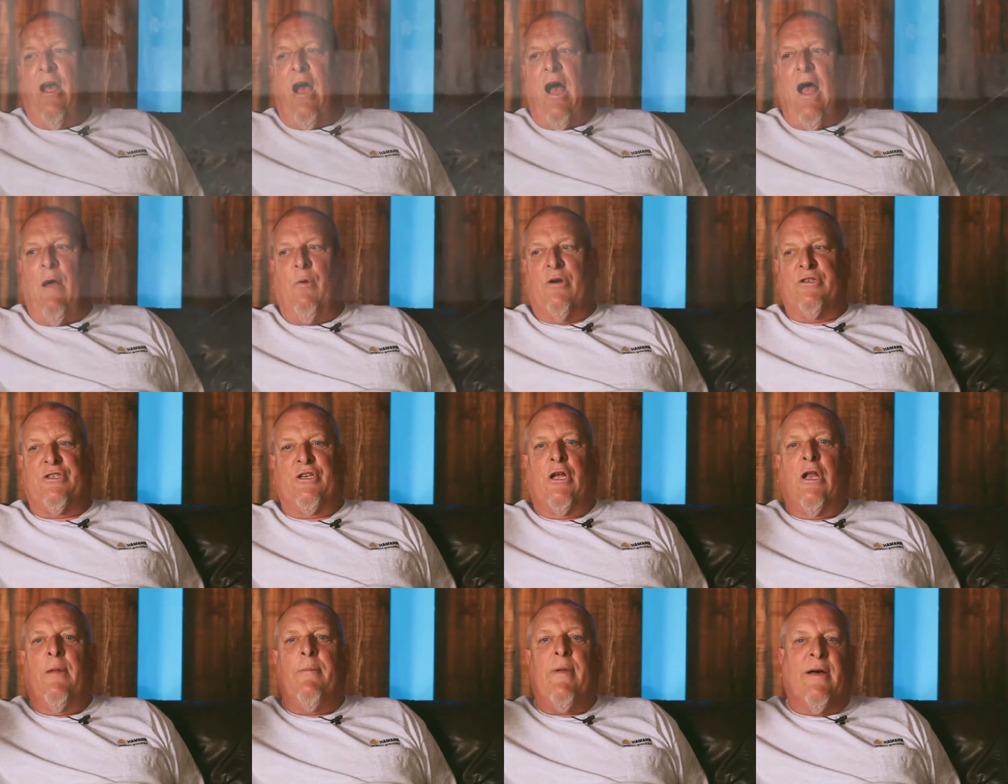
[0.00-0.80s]
I
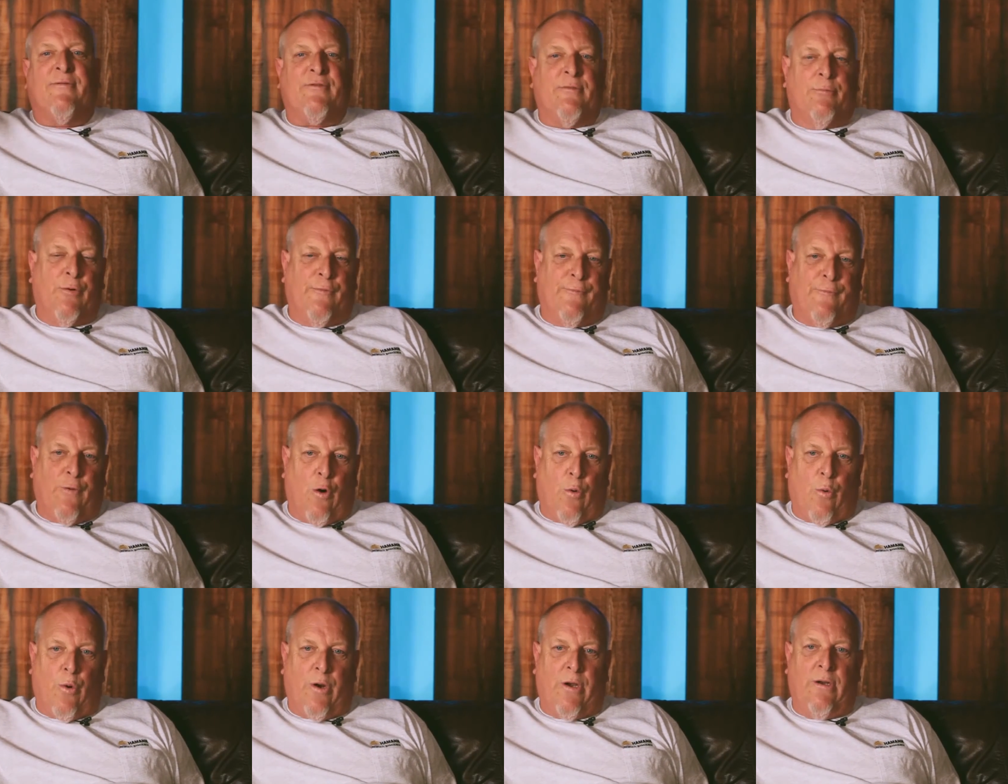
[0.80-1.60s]
wasn't gonna be able to move
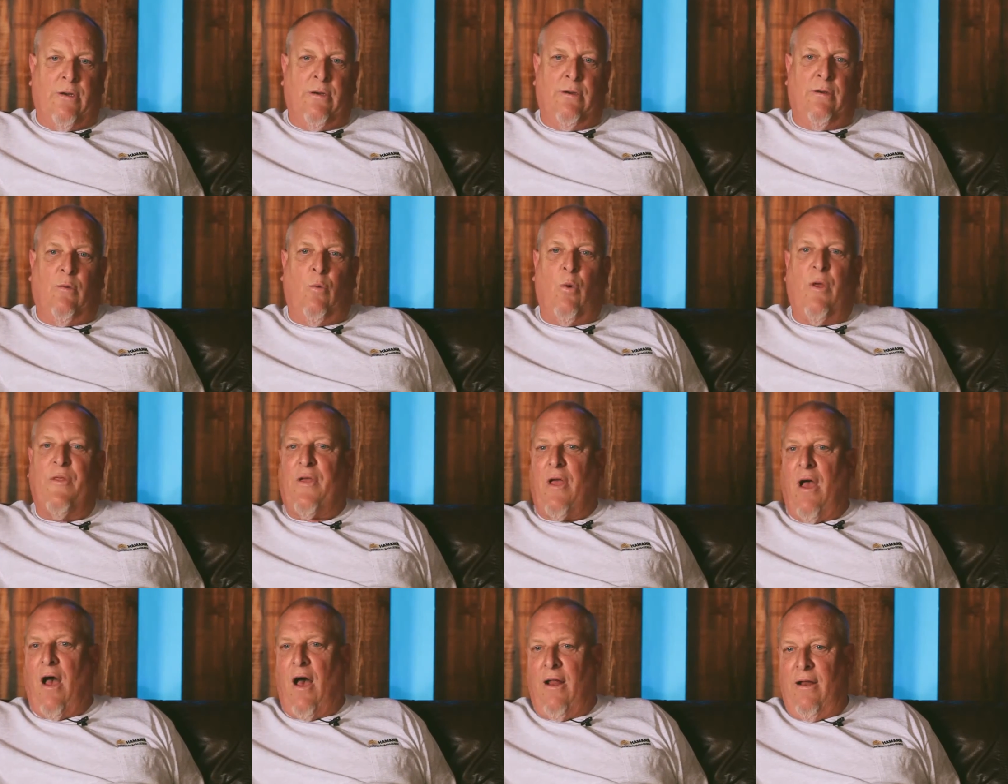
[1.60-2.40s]
forward with
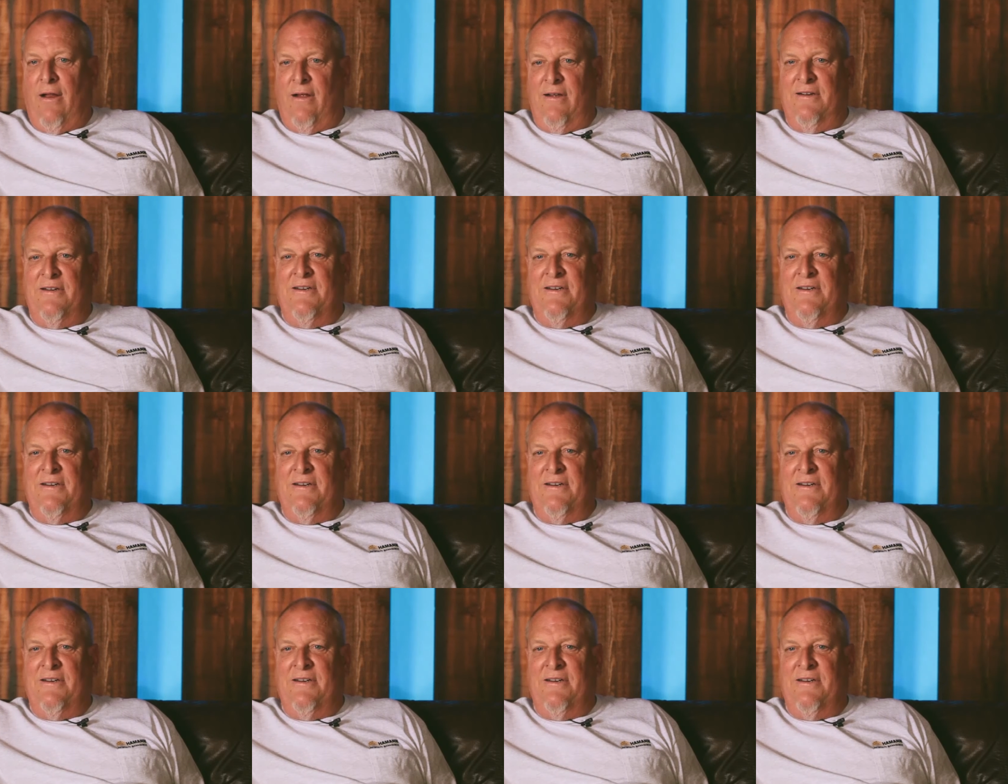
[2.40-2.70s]
God.